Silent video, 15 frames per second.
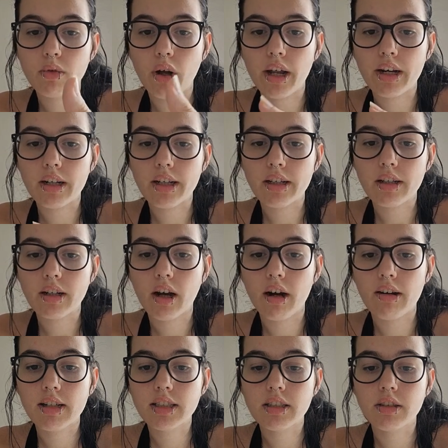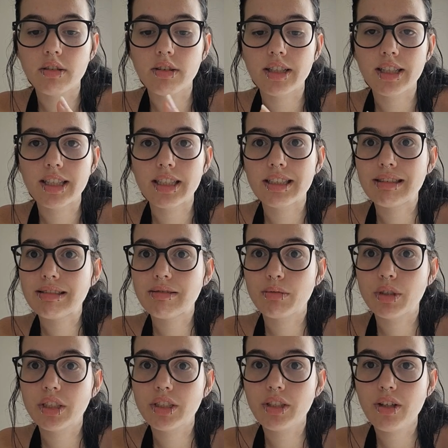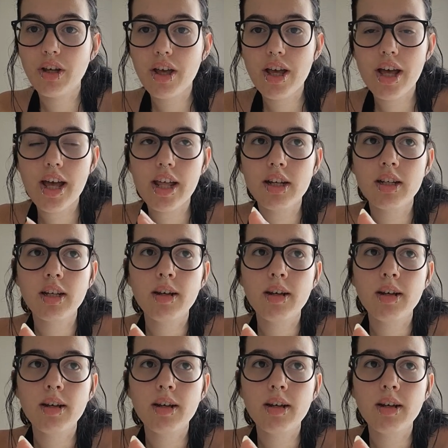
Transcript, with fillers: not had like a car accident or anything, which is good.